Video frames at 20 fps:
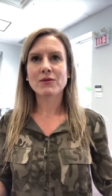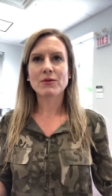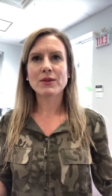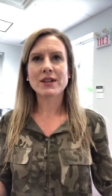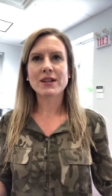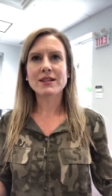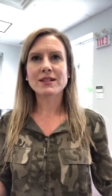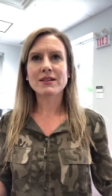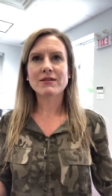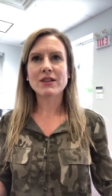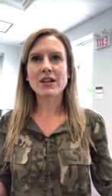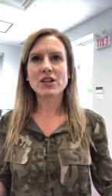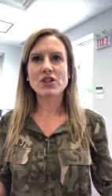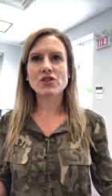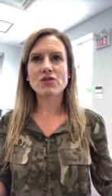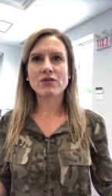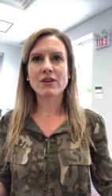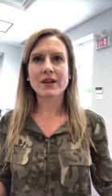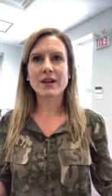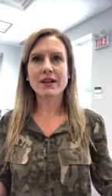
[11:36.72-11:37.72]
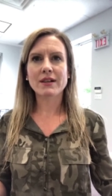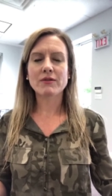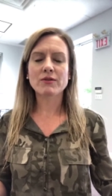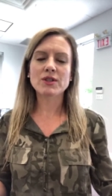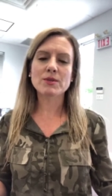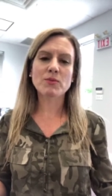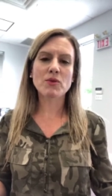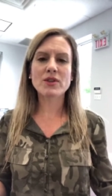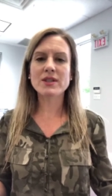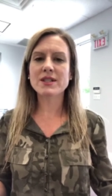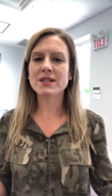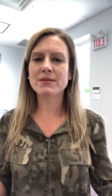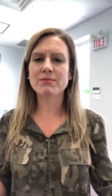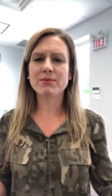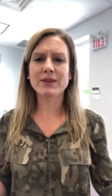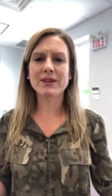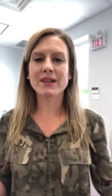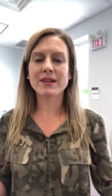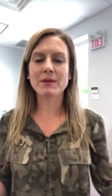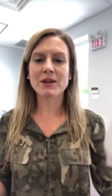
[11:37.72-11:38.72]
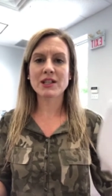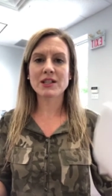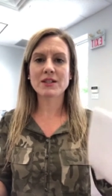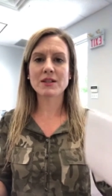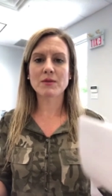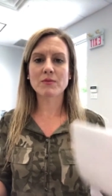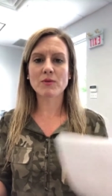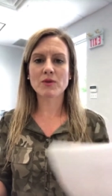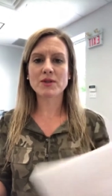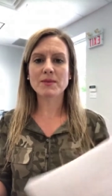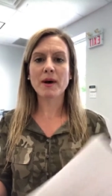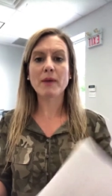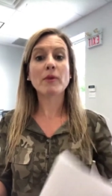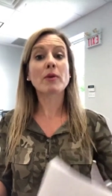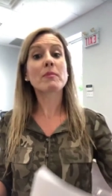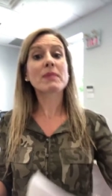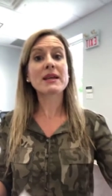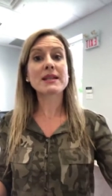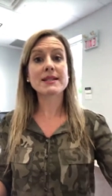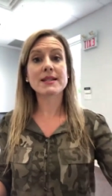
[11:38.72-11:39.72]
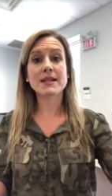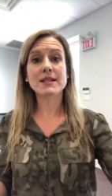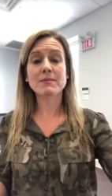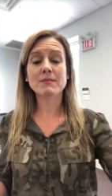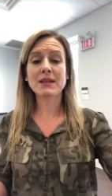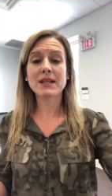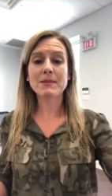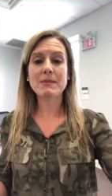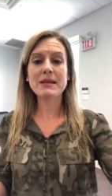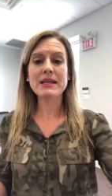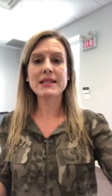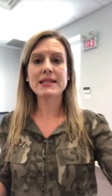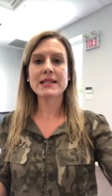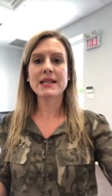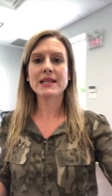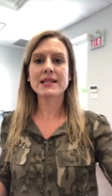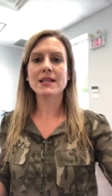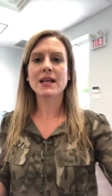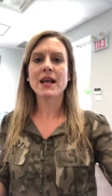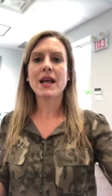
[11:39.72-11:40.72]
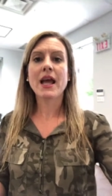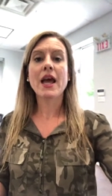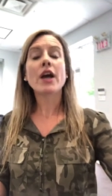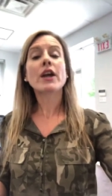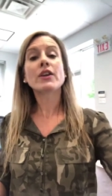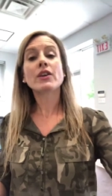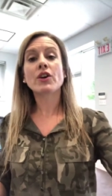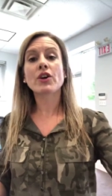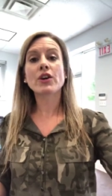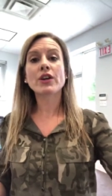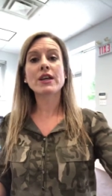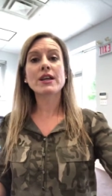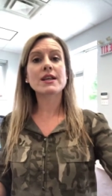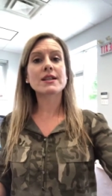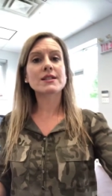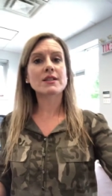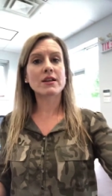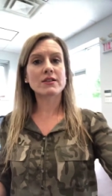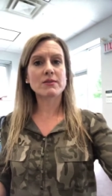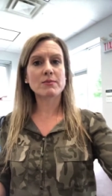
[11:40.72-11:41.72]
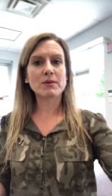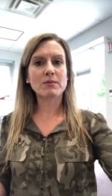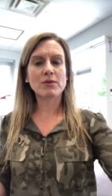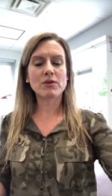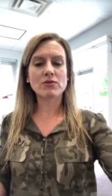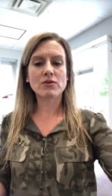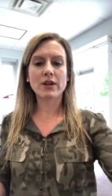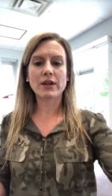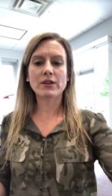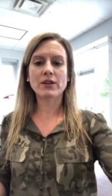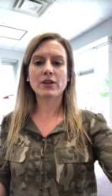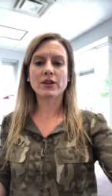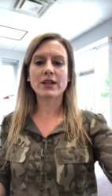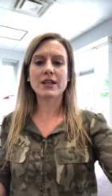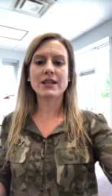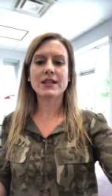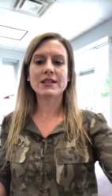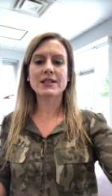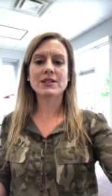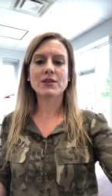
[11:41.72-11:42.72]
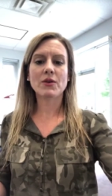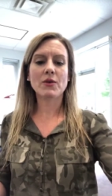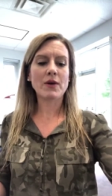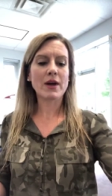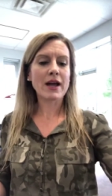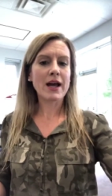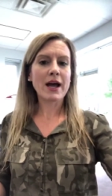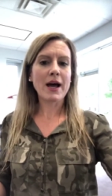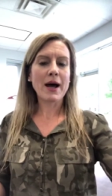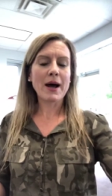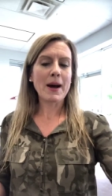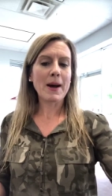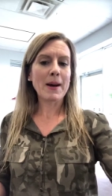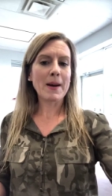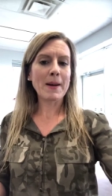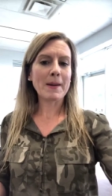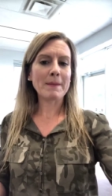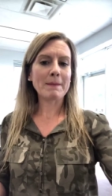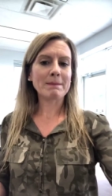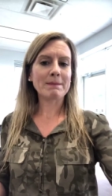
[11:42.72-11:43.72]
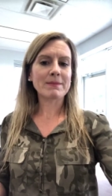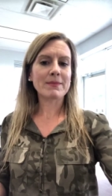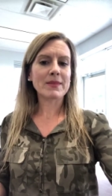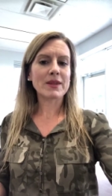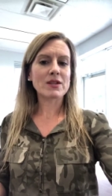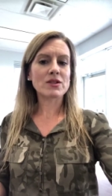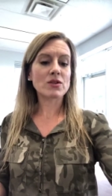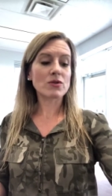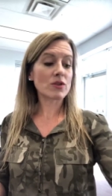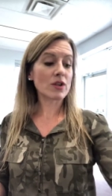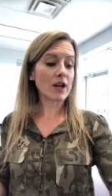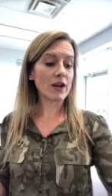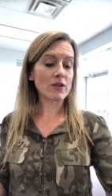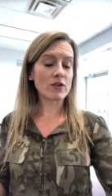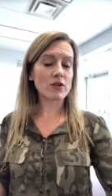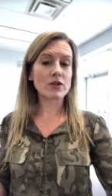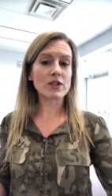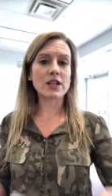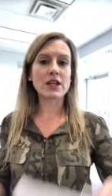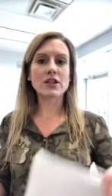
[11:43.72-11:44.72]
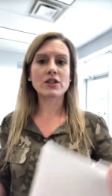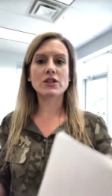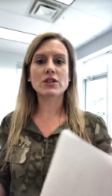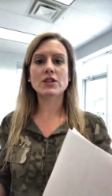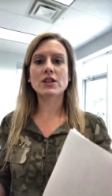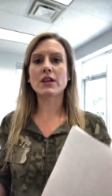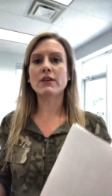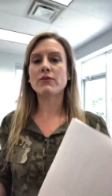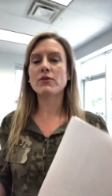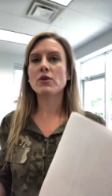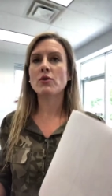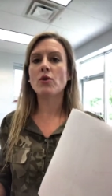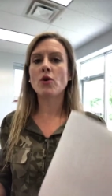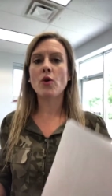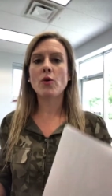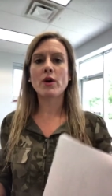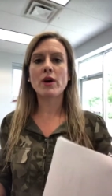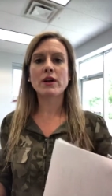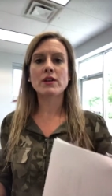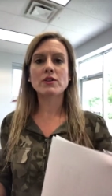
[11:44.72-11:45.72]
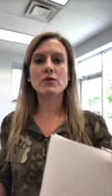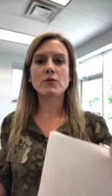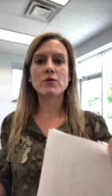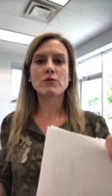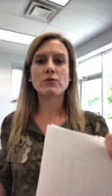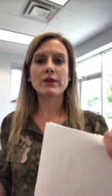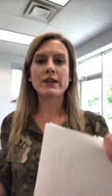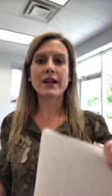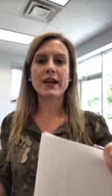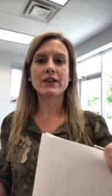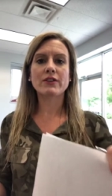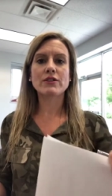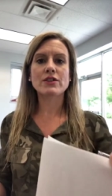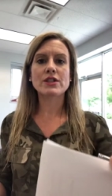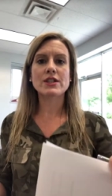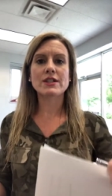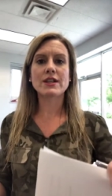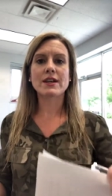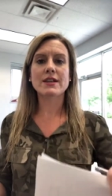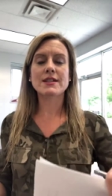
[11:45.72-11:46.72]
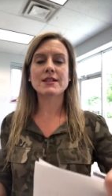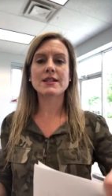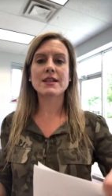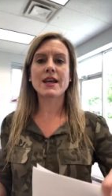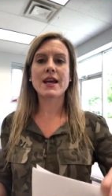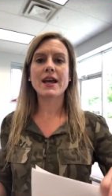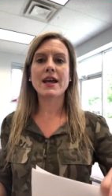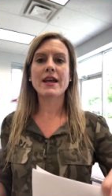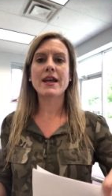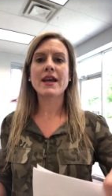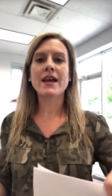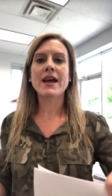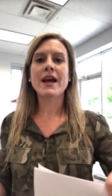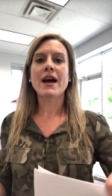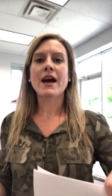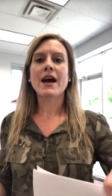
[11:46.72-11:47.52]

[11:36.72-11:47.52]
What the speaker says: What else have they tried? S'mores is pretty much the most popular. Pizzas, mini pizzas, and cookies. Lots of people have tried cookies. So, yeah, if you go on to reenergy.ca,